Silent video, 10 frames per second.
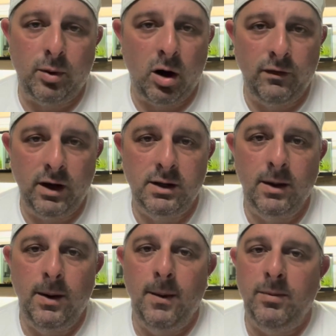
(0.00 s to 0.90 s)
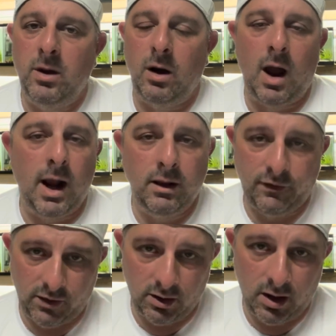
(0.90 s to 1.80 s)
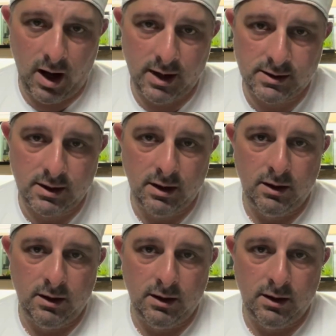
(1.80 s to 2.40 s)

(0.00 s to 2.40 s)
perfect, they're highly fertilized.